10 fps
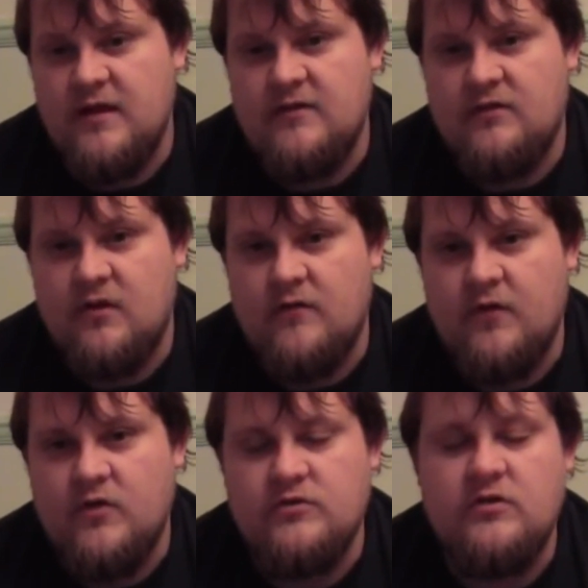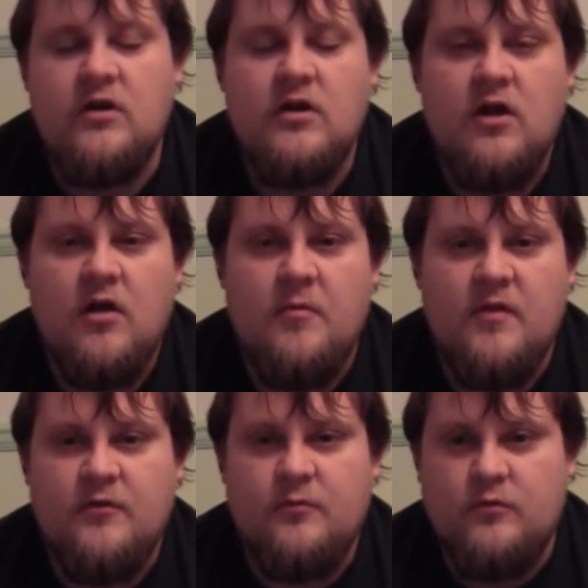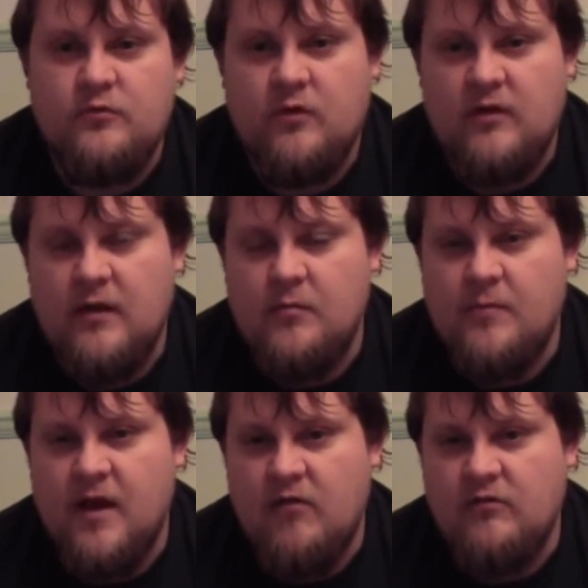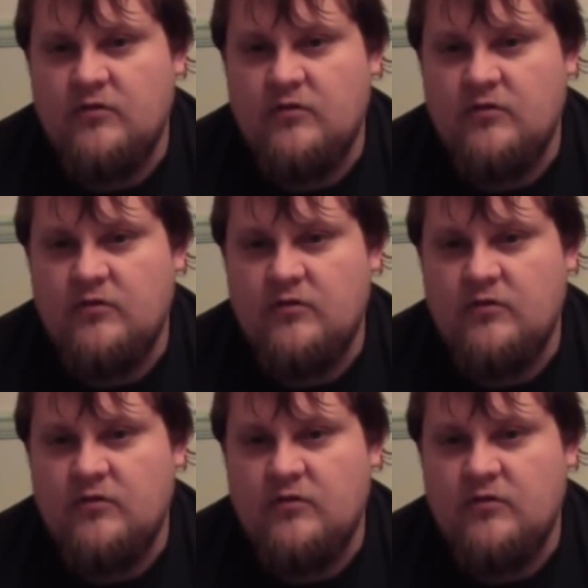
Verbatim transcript: Metal Gear Solid was such an awesome game, wasn't it?